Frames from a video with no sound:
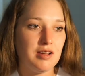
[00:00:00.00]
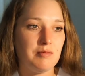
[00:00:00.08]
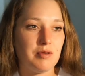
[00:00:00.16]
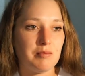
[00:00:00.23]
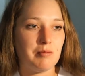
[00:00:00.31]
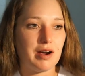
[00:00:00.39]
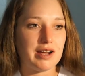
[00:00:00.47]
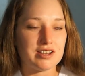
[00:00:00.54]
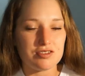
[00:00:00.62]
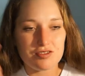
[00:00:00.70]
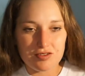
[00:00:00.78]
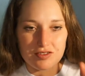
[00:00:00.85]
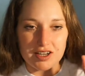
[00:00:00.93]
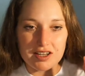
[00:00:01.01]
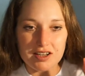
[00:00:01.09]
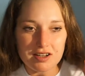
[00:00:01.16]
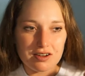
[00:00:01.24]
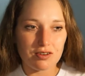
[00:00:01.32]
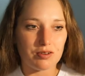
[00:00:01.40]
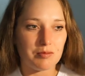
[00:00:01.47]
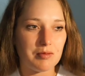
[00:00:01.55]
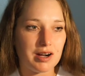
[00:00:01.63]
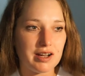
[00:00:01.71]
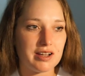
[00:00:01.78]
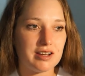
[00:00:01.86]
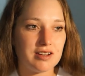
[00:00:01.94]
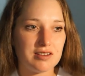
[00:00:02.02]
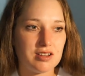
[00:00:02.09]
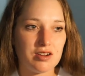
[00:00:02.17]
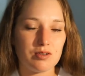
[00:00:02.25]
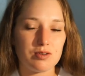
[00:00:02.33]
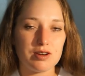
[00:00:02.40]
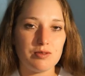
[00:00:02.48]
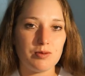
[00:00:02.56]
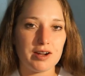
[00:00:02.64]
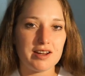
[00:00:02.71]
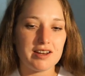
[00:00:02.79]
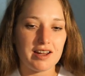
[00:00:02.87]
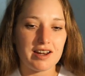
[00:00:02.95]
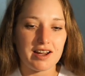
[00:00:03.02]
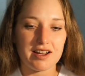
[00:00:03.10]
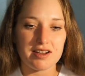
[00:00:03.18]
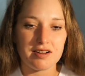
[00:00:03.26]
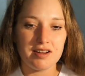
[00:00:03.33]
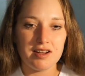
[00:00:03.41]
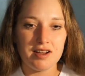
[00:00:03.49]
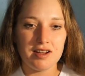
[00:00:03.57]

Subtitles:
But my trick, or the only way that I,